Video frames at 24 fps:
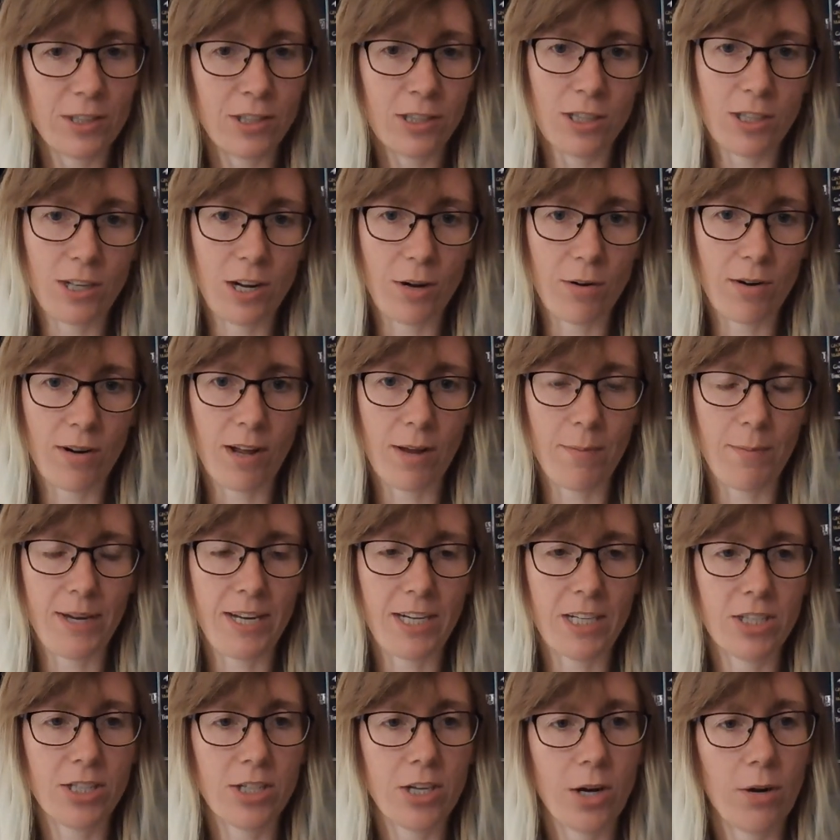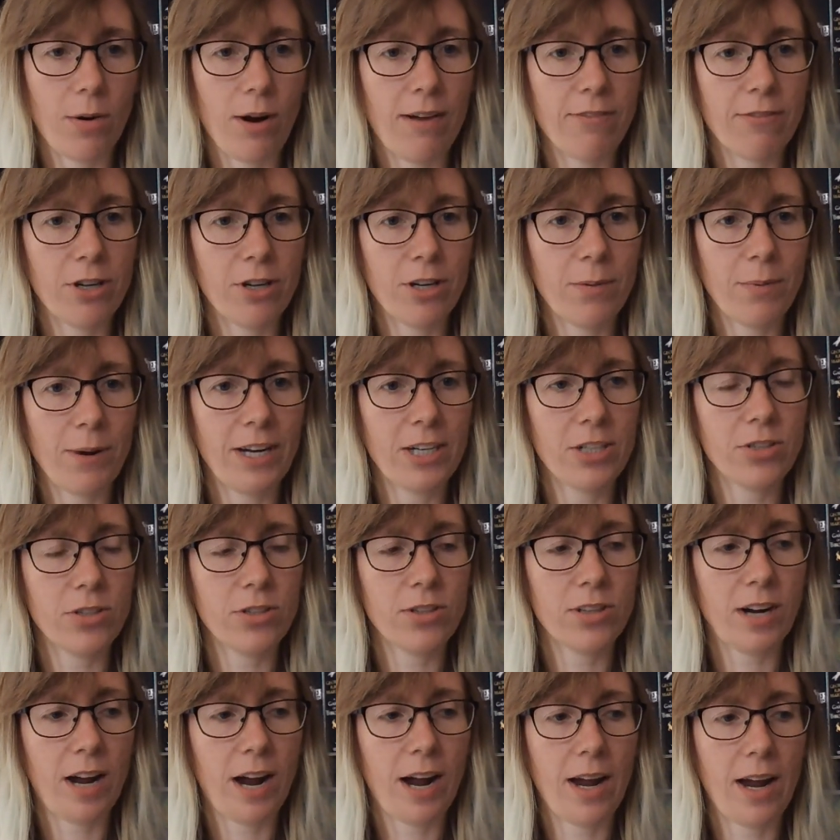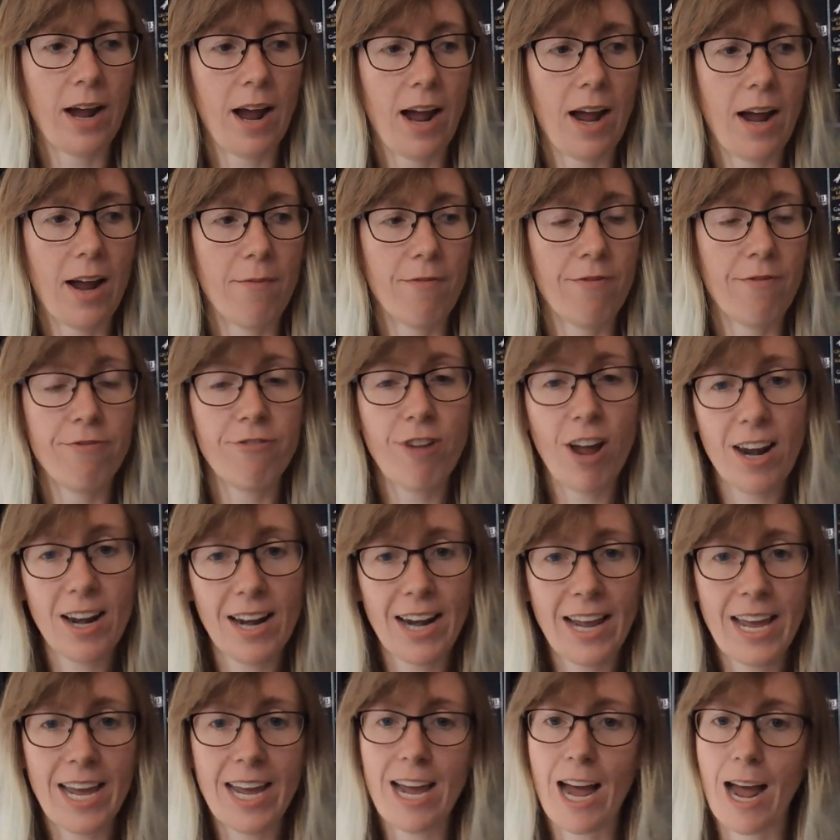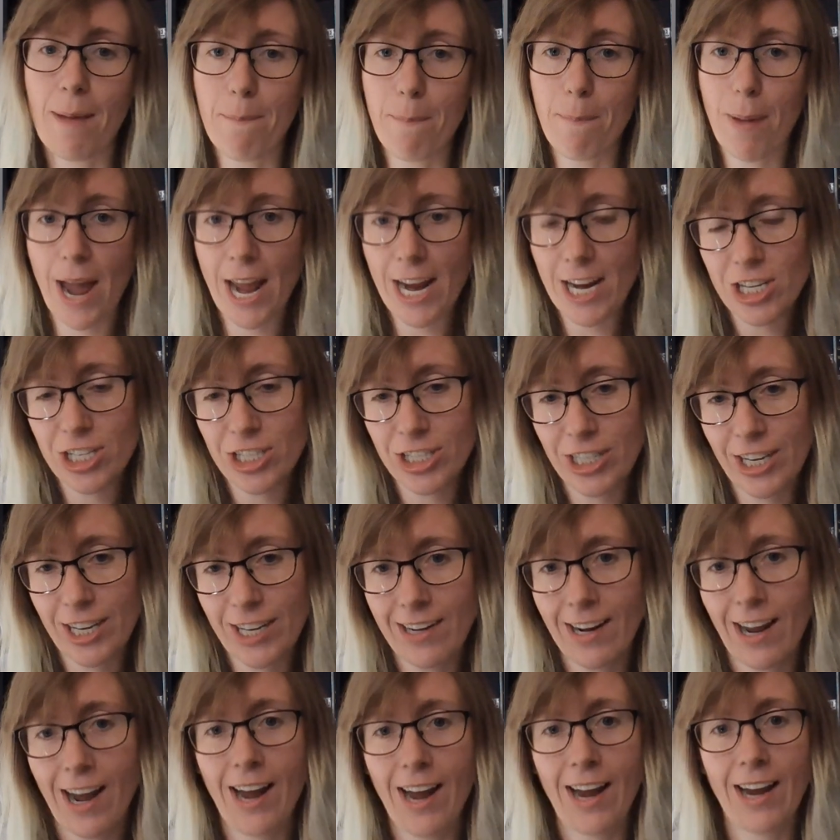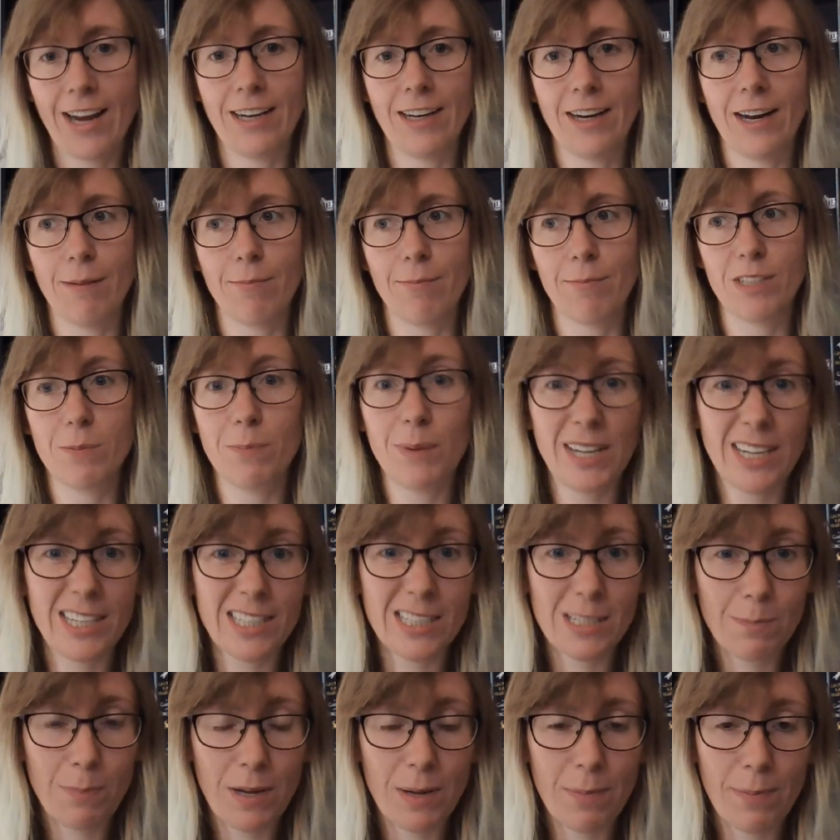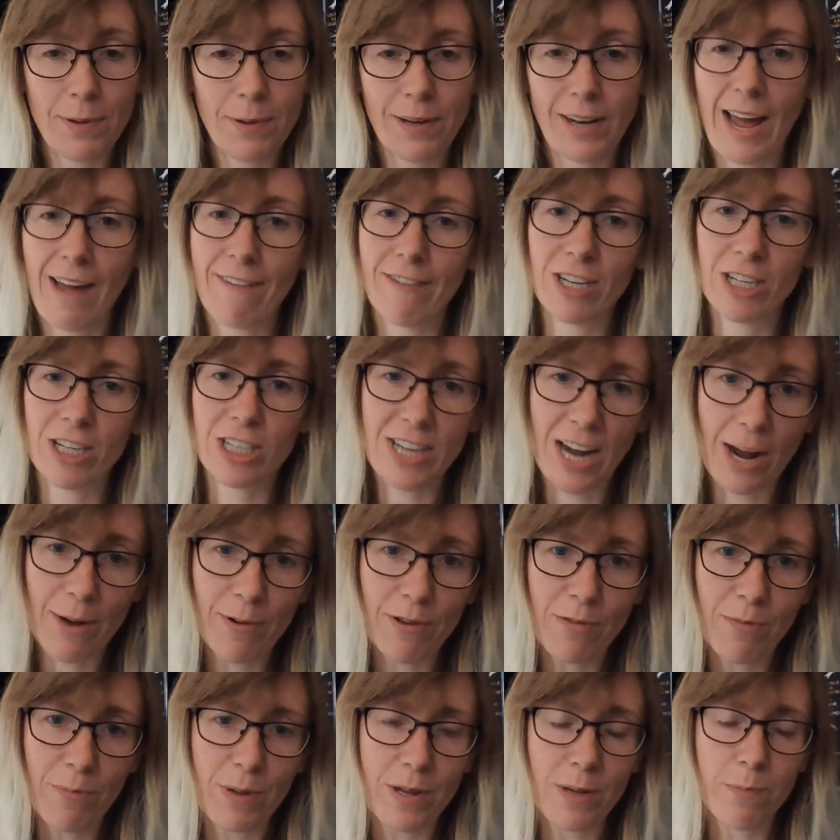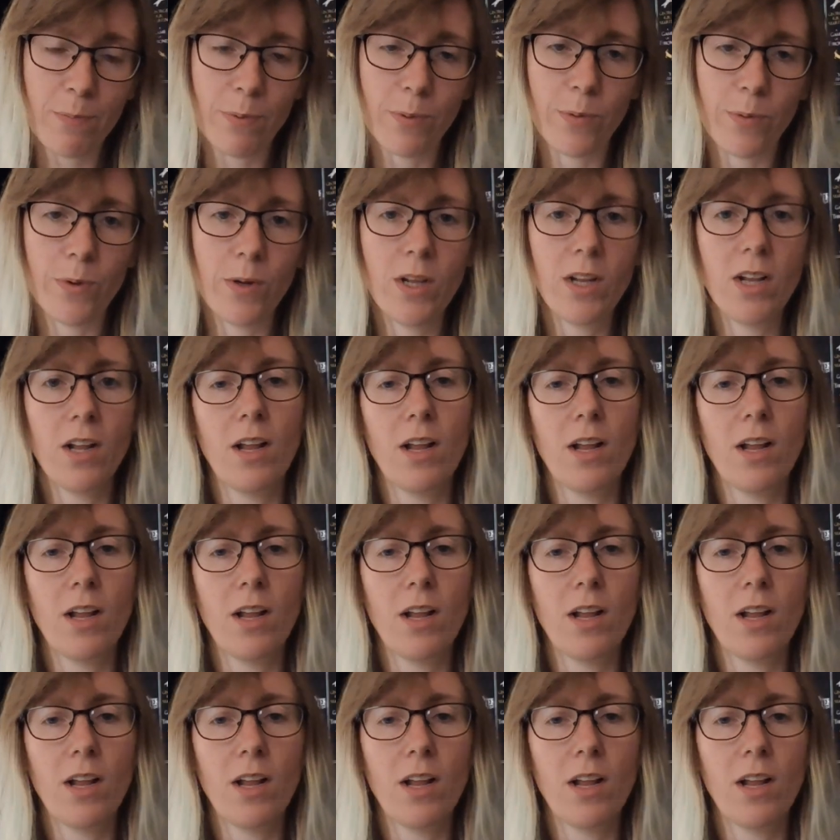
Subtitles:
Do you know what I mean? So I've got to make sure that I'm friendly, I'm patient, I'm speaking to people, having a chat with people.